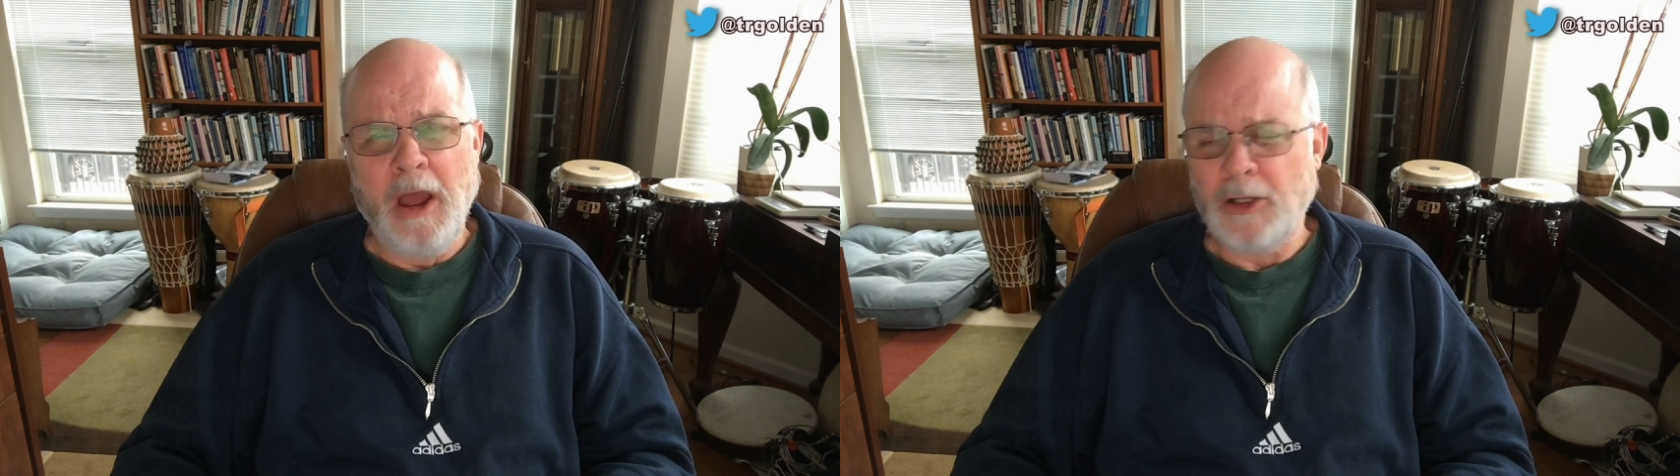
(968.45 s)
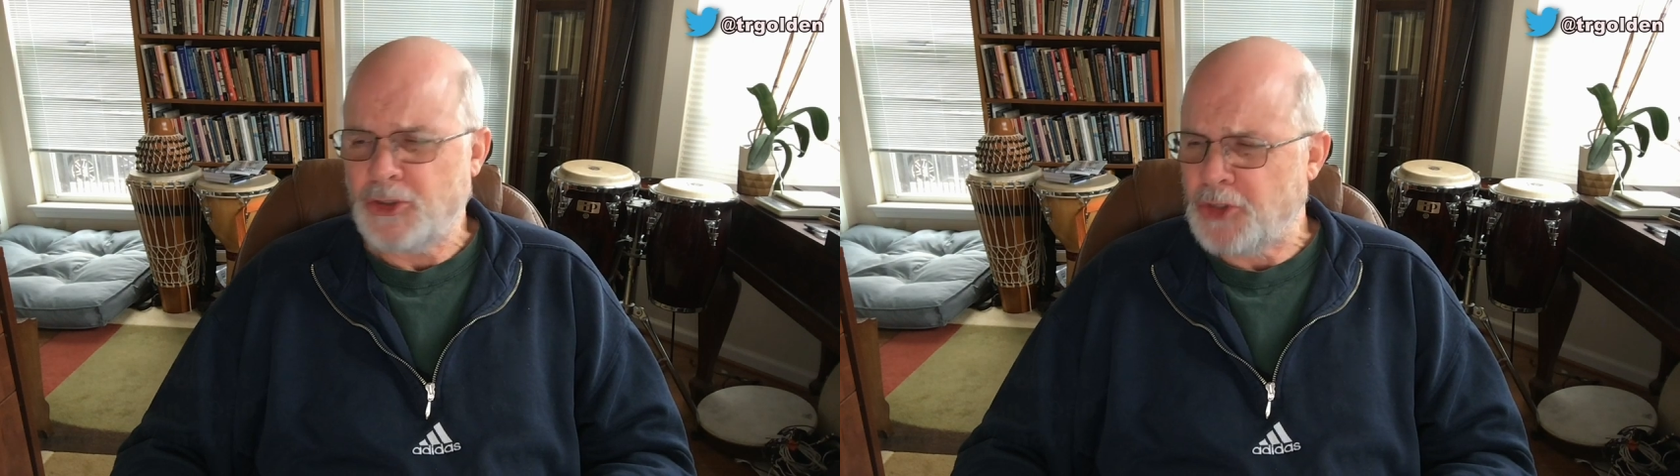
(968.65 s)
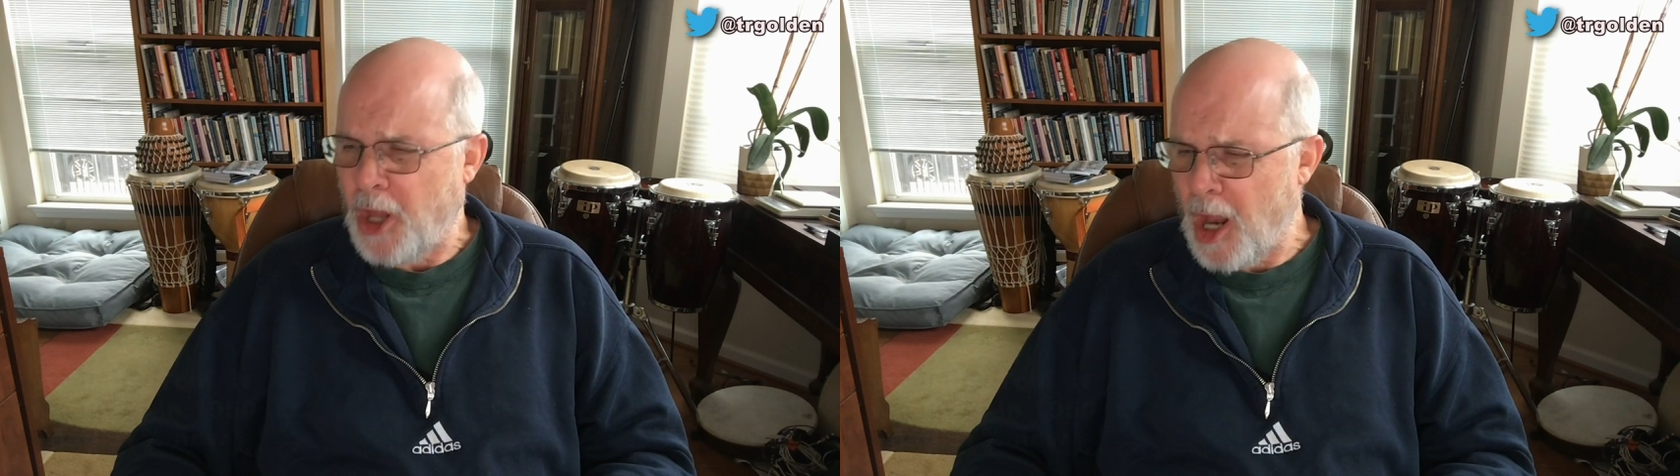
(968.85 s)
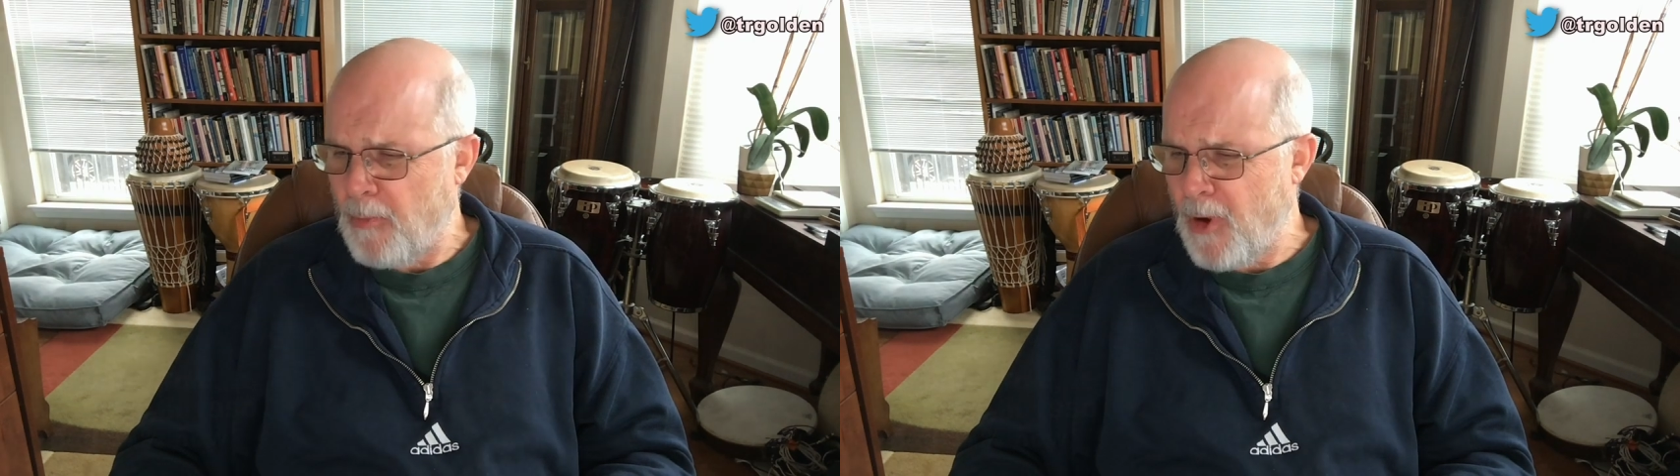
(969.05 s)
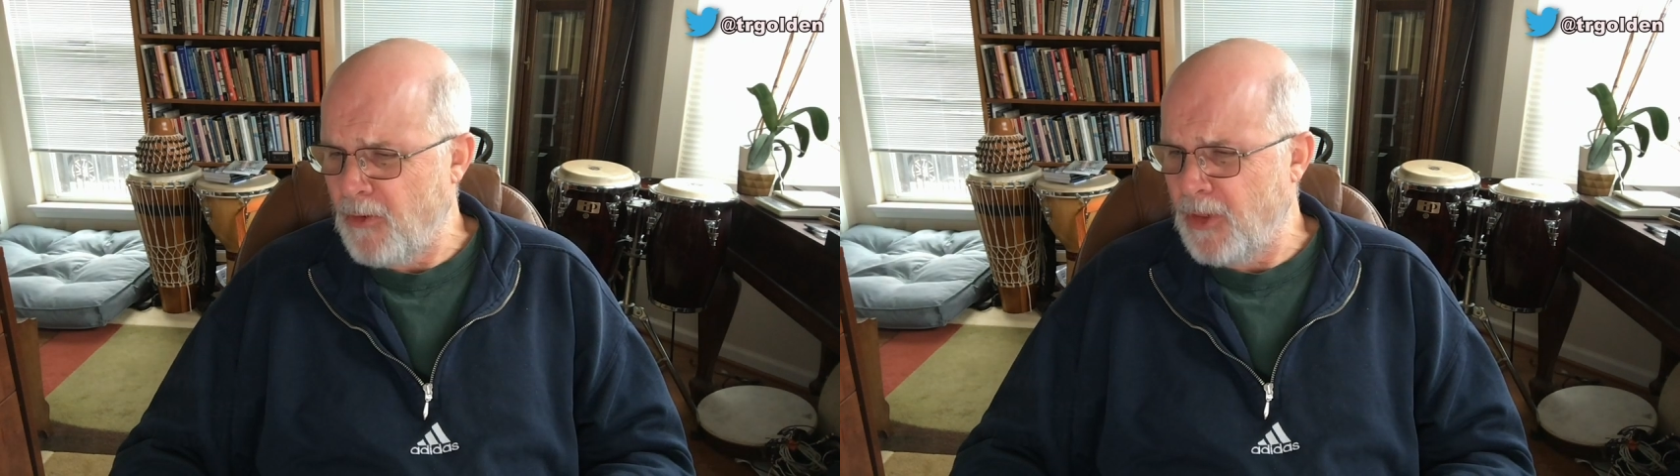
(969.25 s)
shut
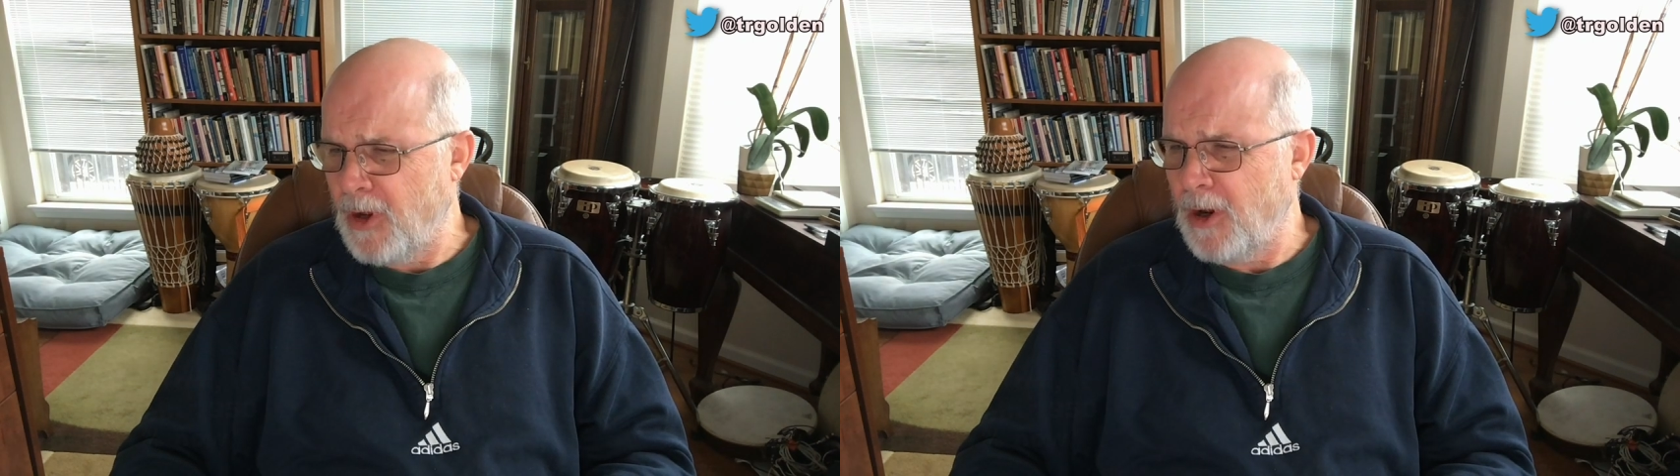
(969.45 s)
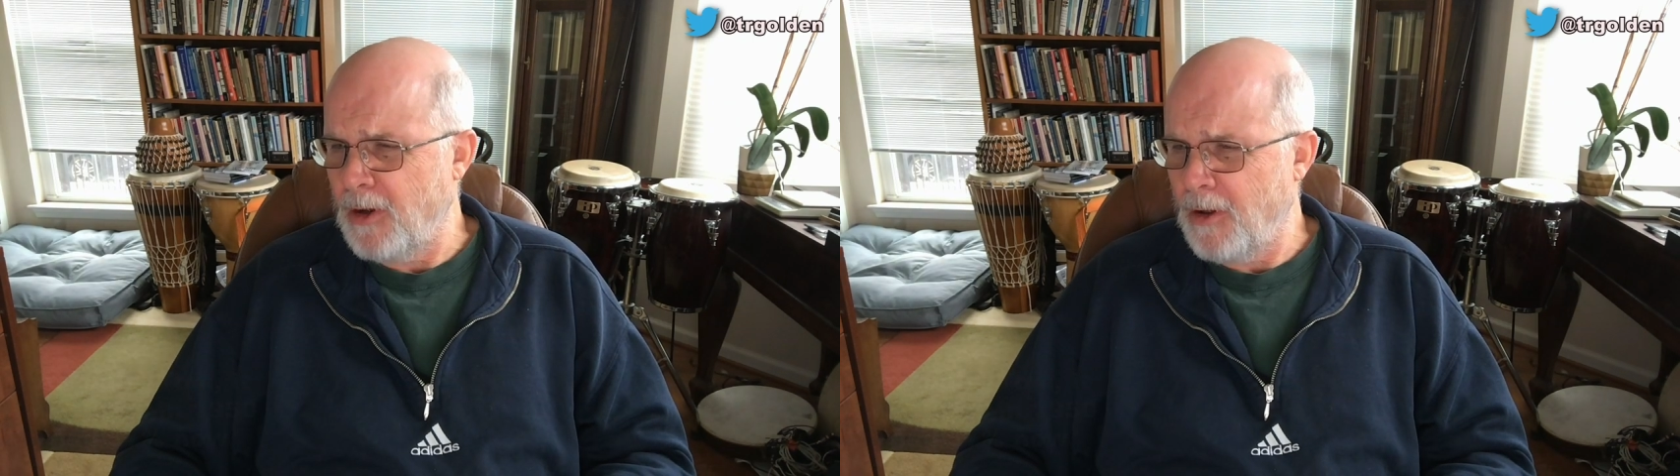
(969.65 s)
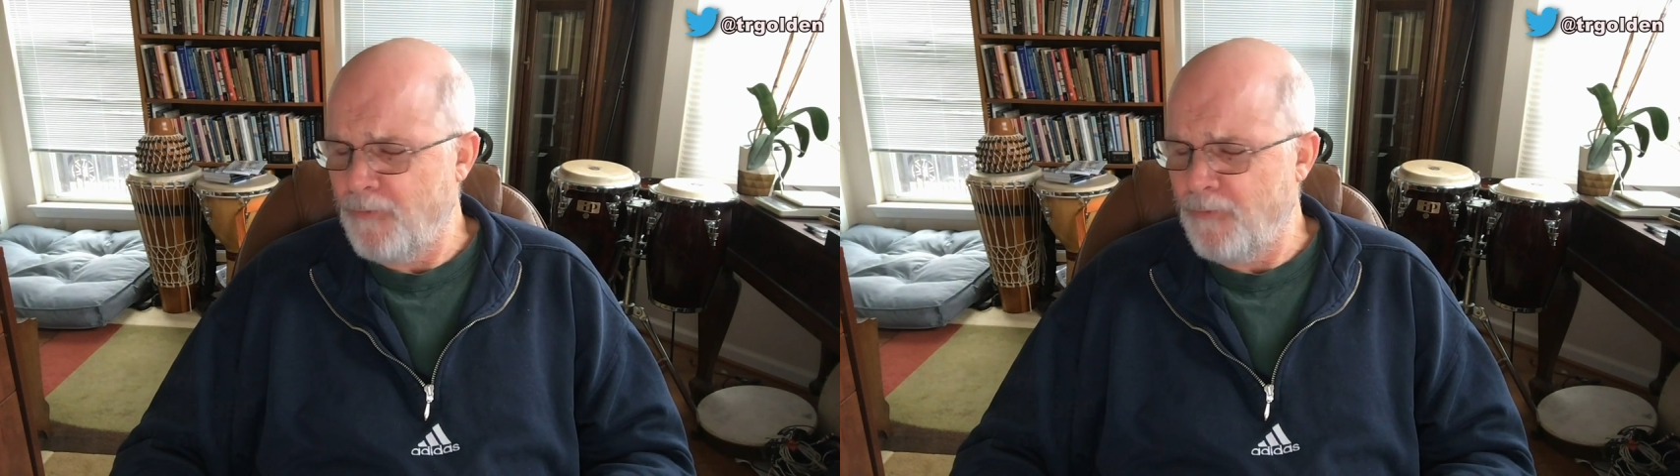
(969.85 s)
up over there,